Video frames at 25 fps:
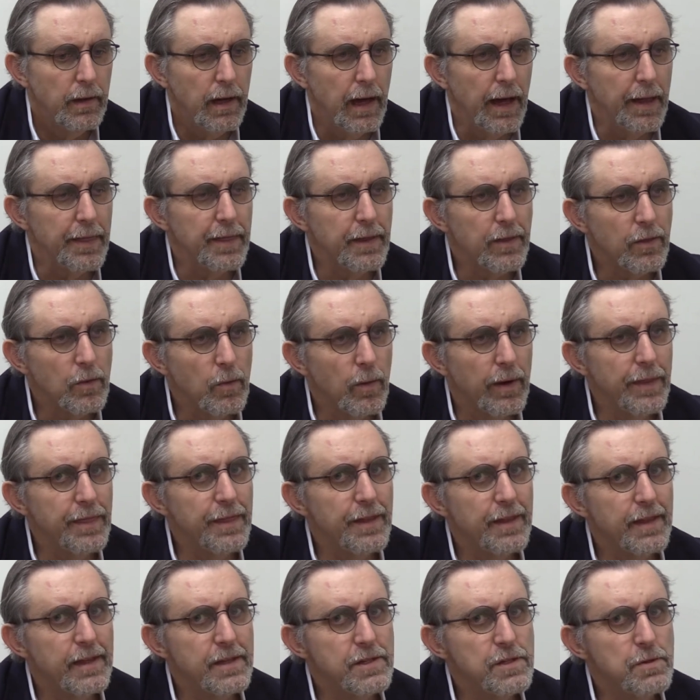I think the one
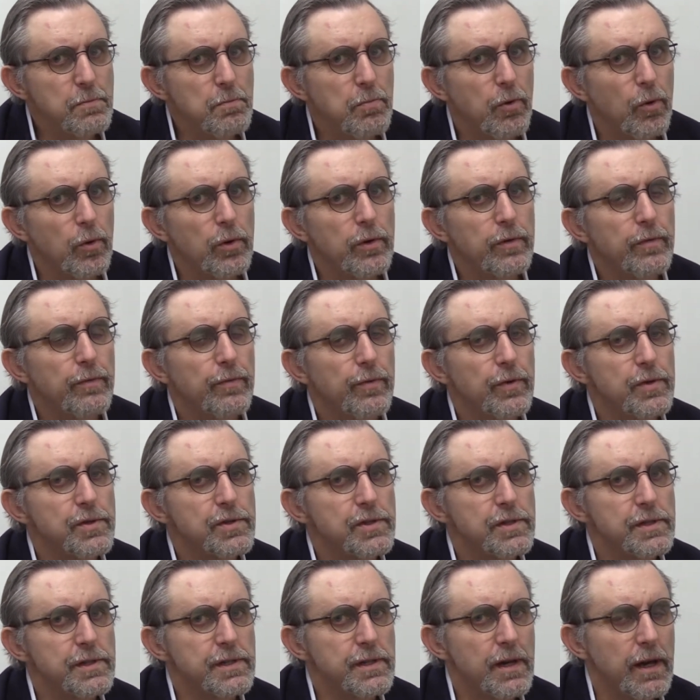thing that's important for a
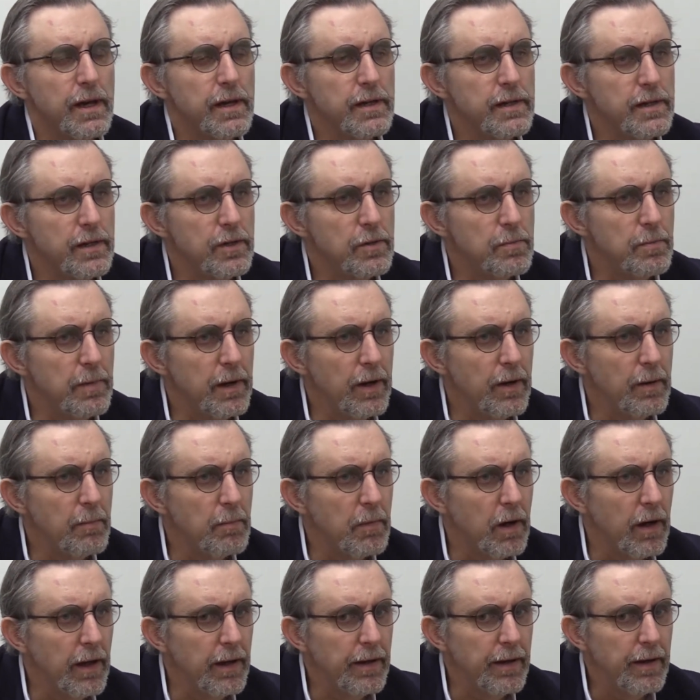society to bear in
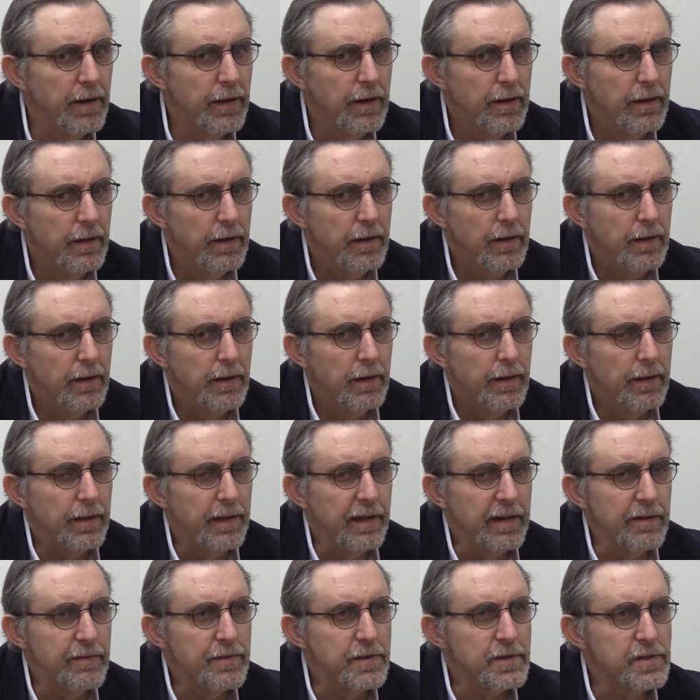mind,
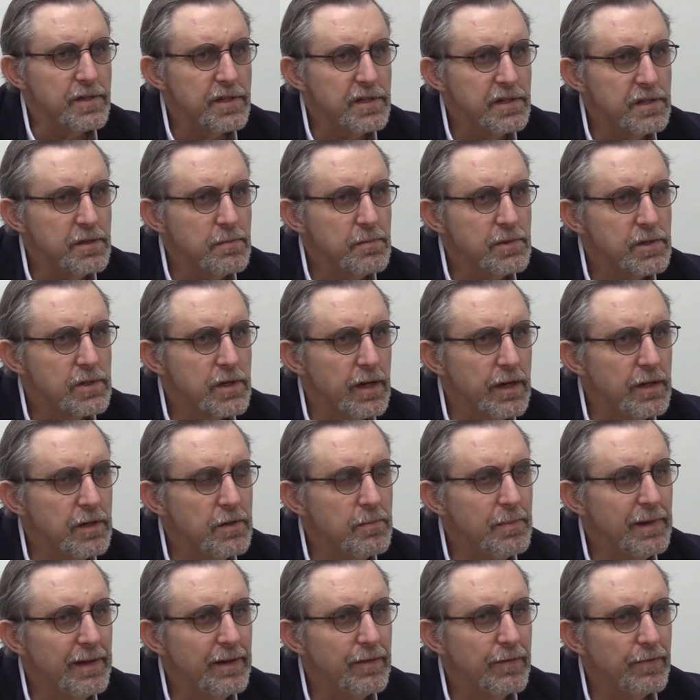that if the system is going to
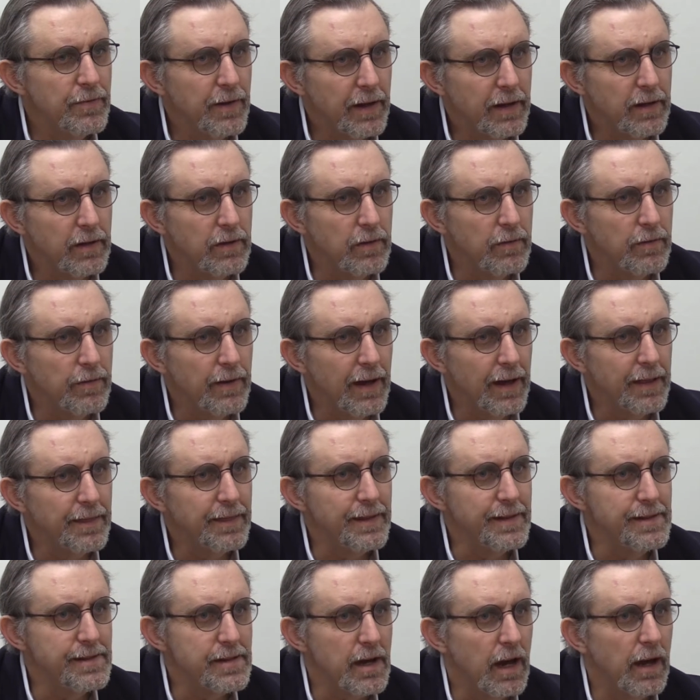be effective at
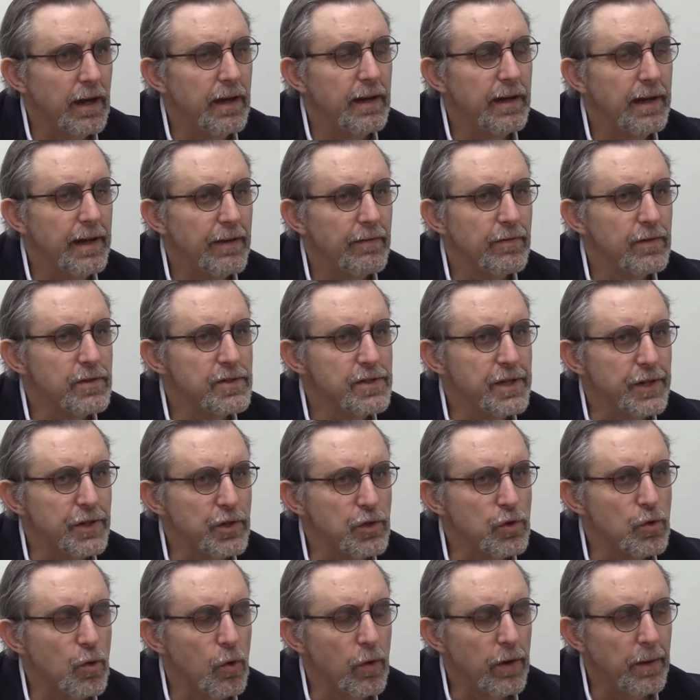these higher levels that
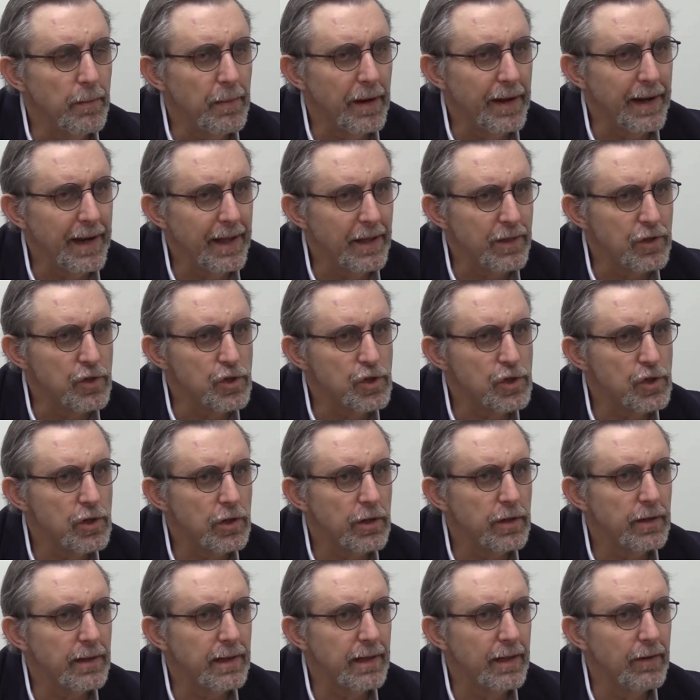you're talking about, at the
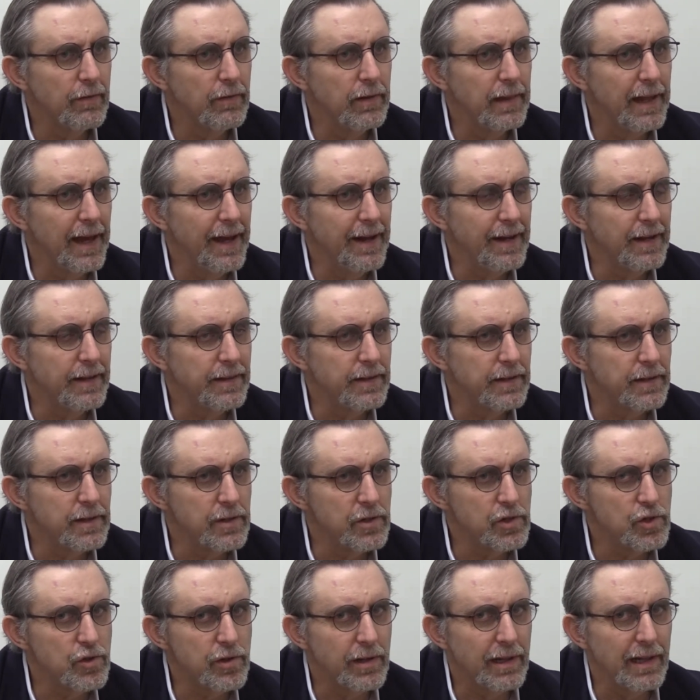circuit level and at the
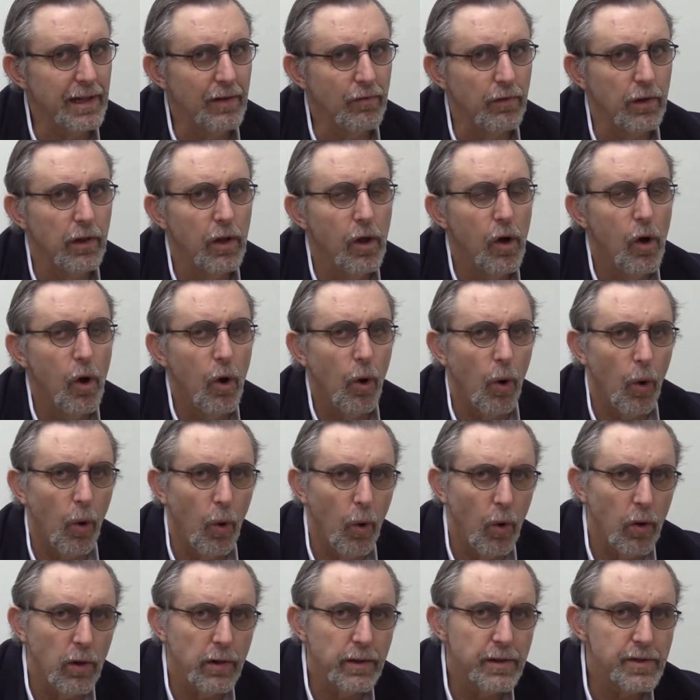district level,
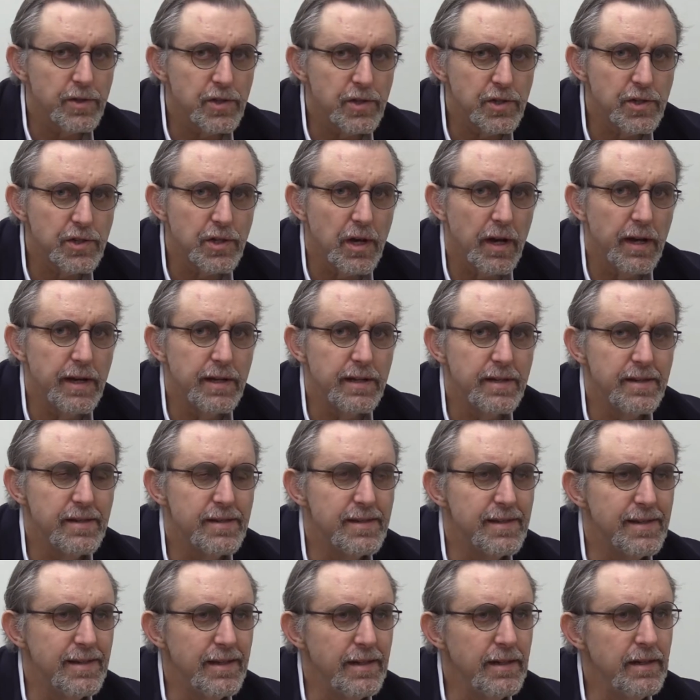all the
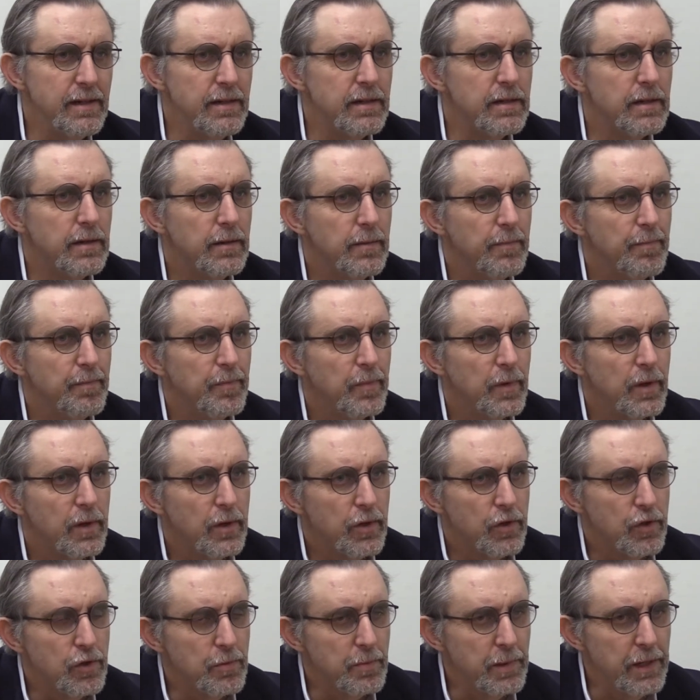societies need
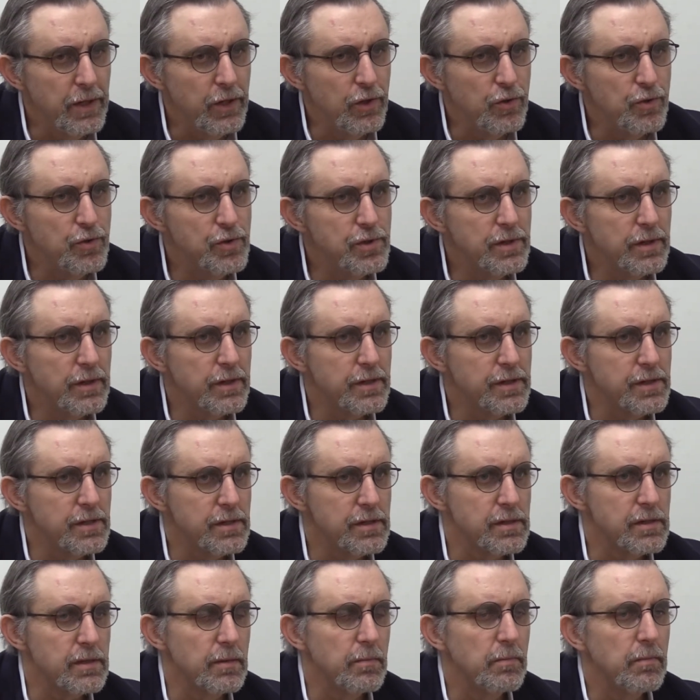to be using the
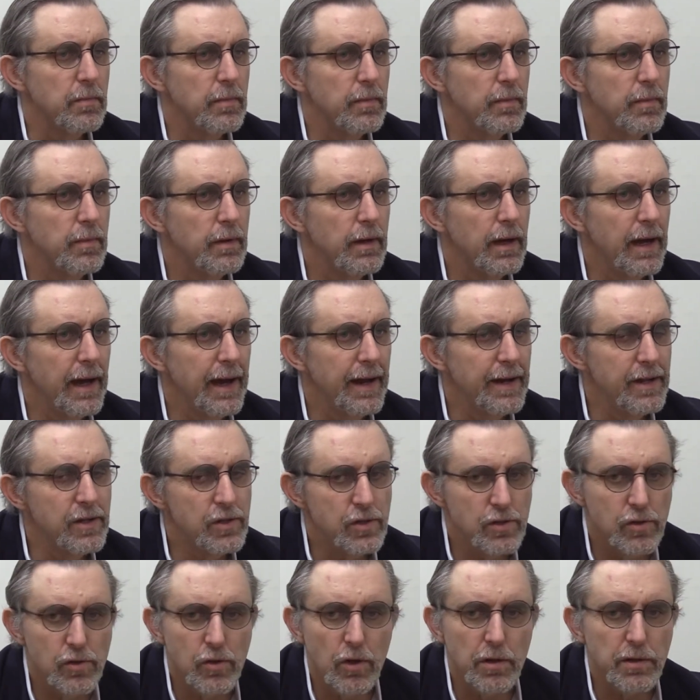system. And
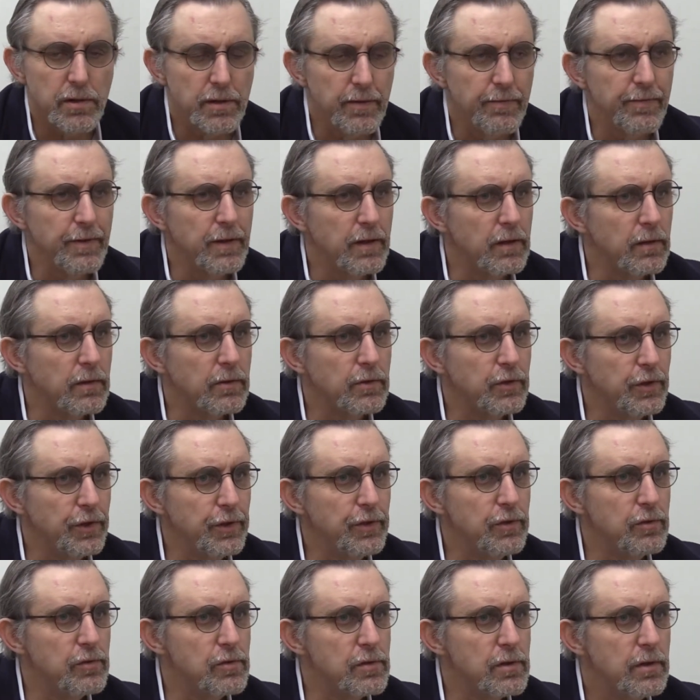it's not difficult to
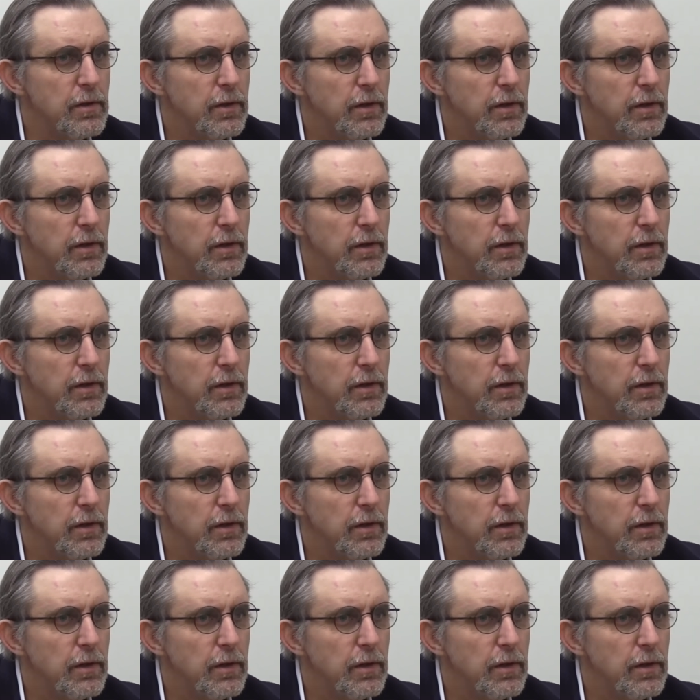use.